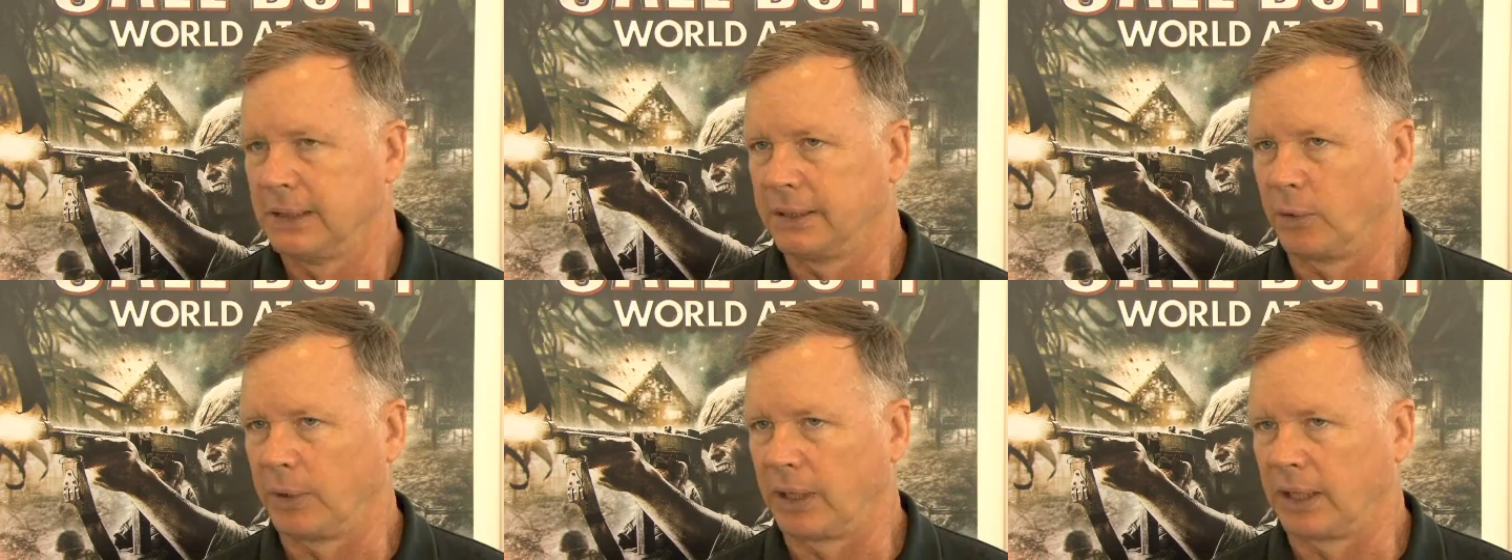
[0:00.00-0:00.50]

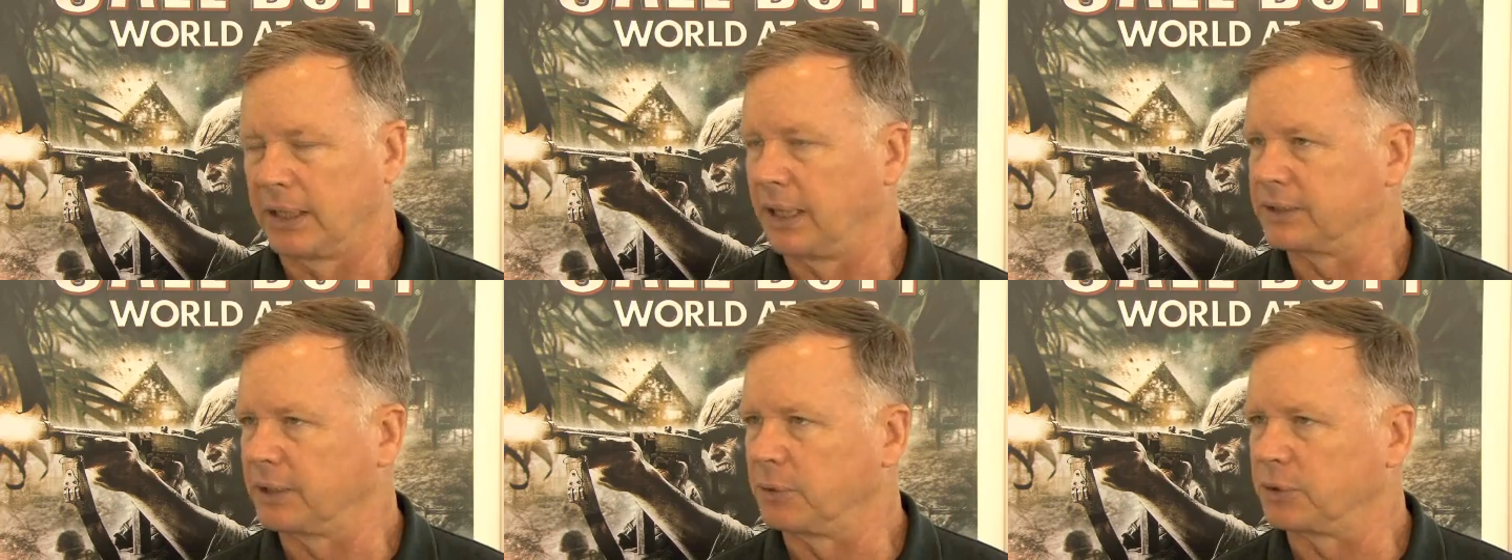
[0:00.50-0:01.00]
You know, we had a lot of
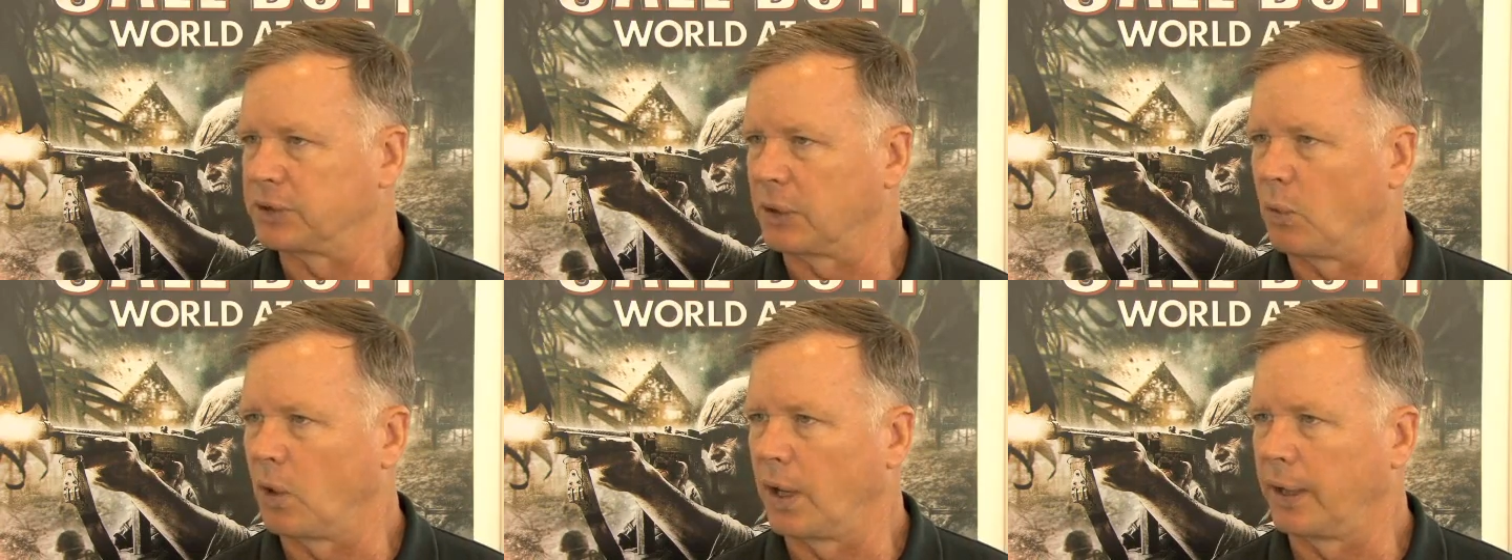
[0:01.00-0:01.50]
guys come to us and
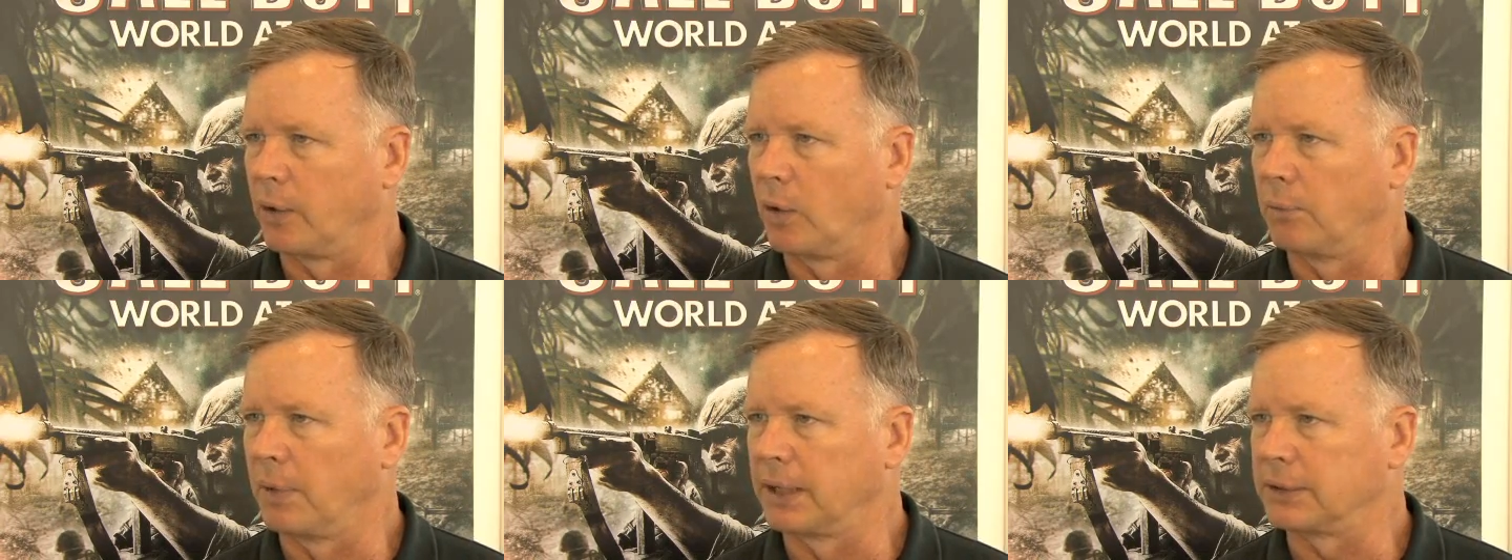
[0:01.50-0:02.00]
say, why are you
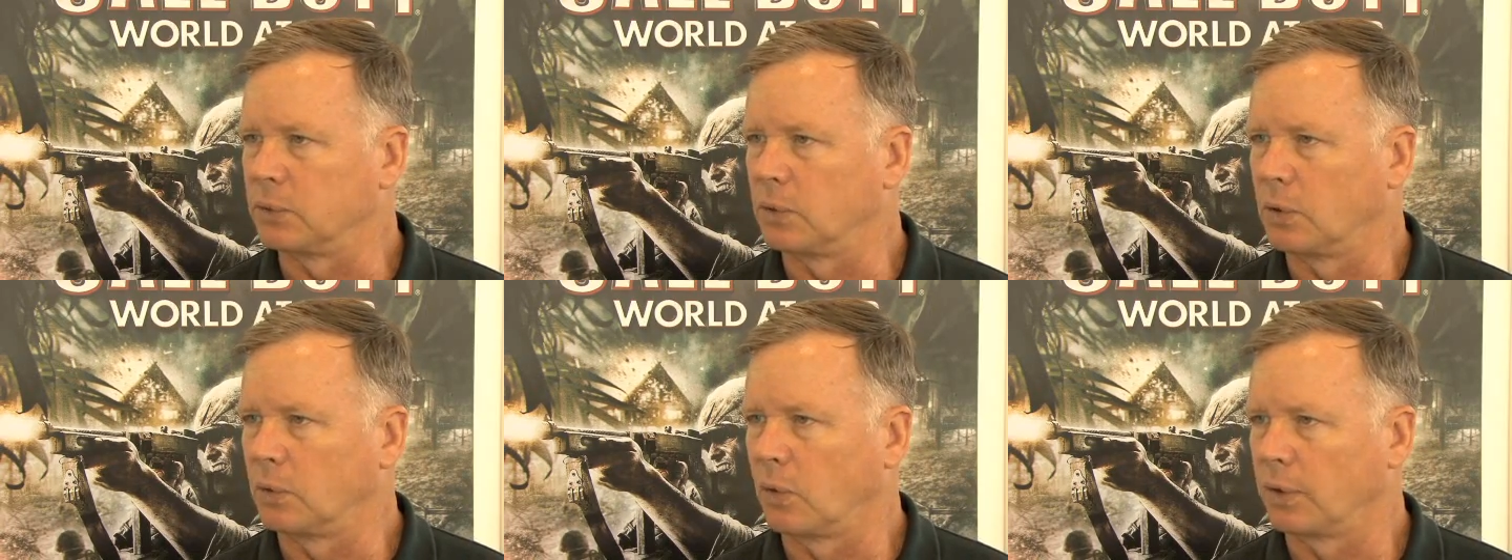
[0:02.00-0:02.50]
going back to
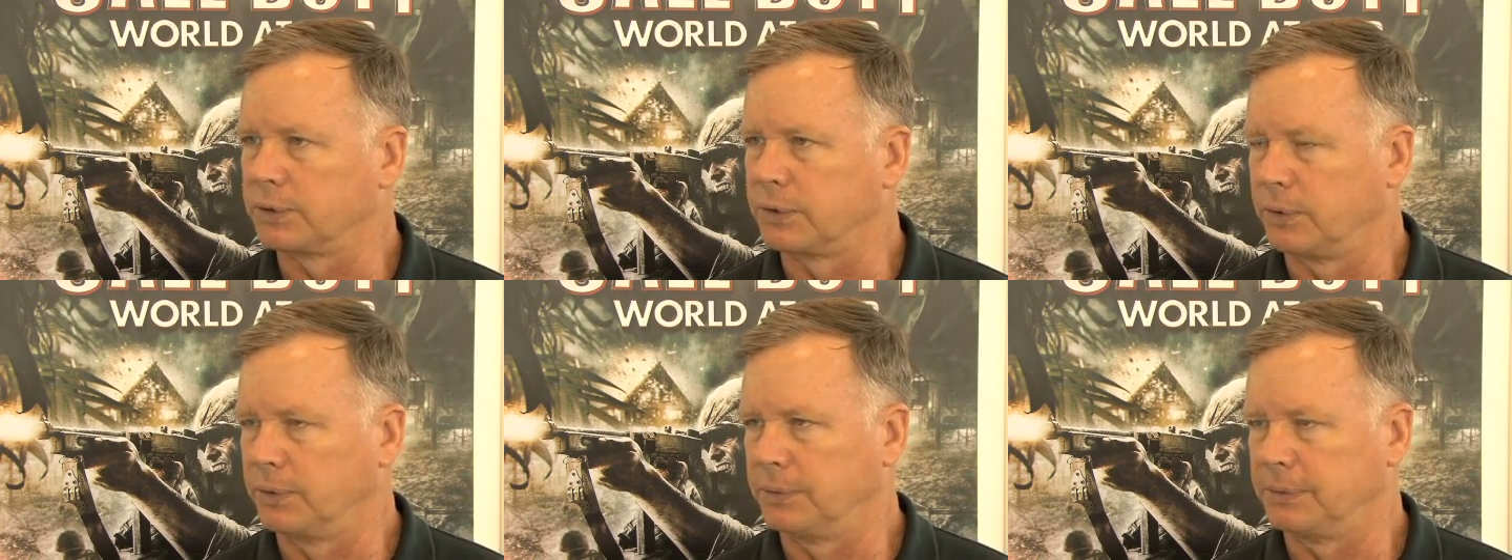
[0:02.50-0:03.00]
World War
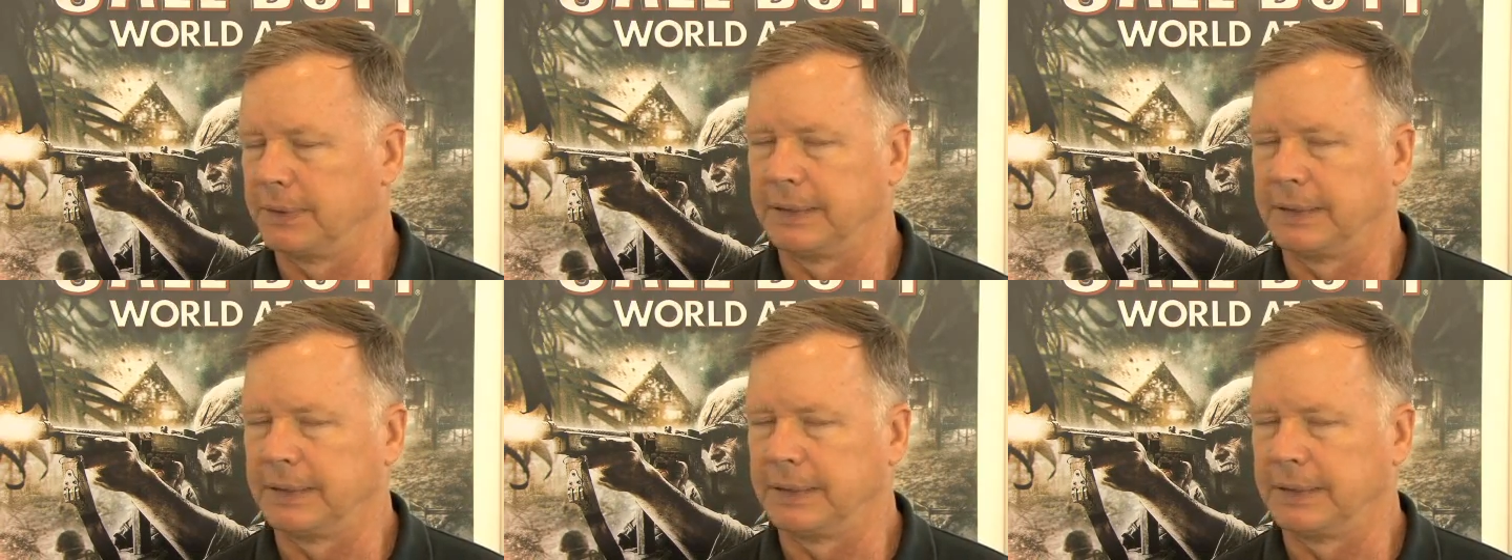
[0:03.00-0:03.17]
II?